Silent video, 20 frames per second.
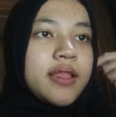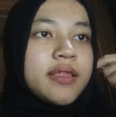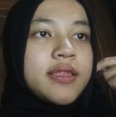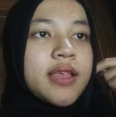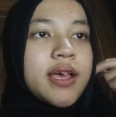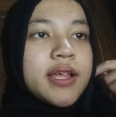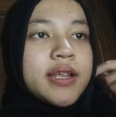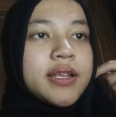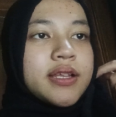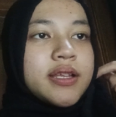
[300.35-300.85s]

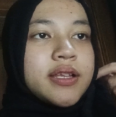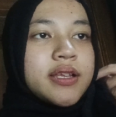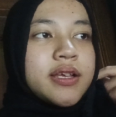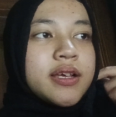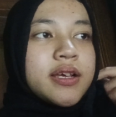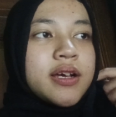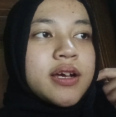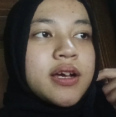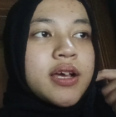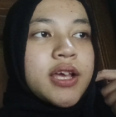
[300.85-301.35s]
Then
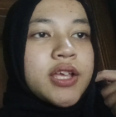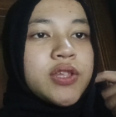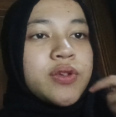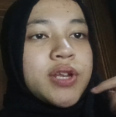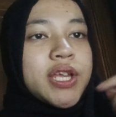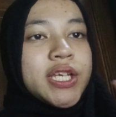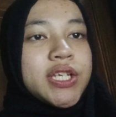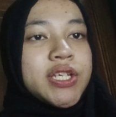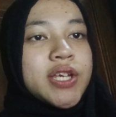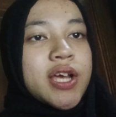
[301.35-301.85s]

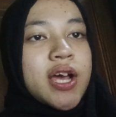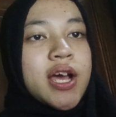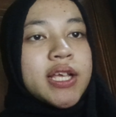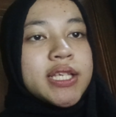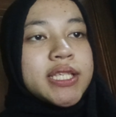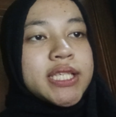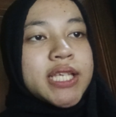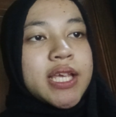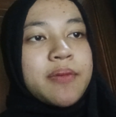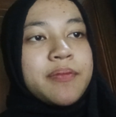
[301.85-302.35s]

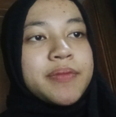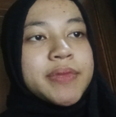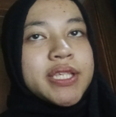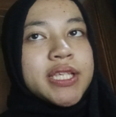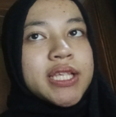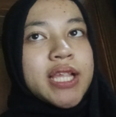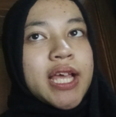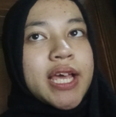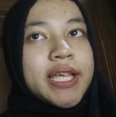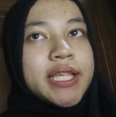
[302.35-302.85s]
Indonesia
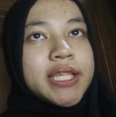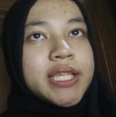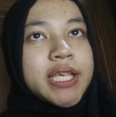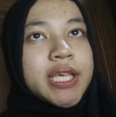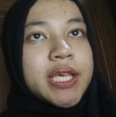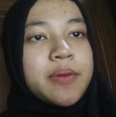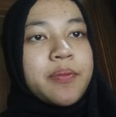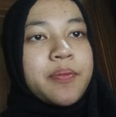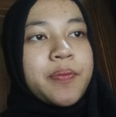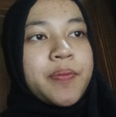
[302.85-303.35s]
seemed like
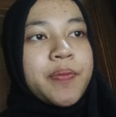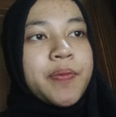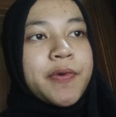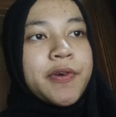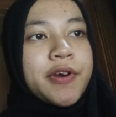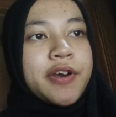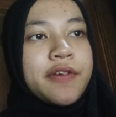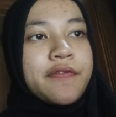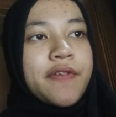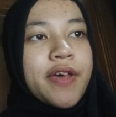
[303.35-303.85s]
the
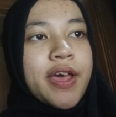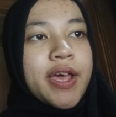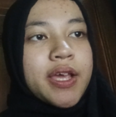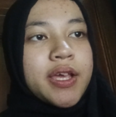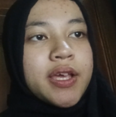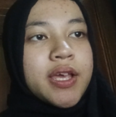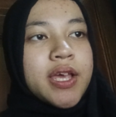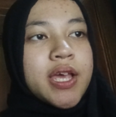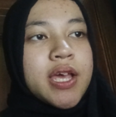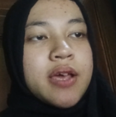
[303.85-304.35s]

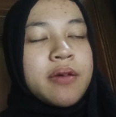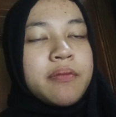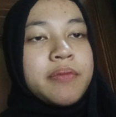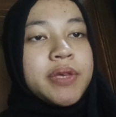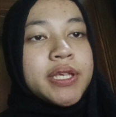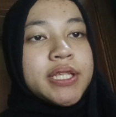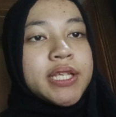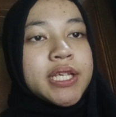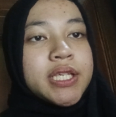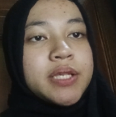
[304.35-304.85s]
perfect
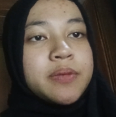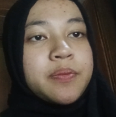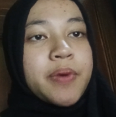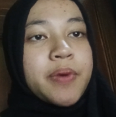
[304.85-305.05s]
business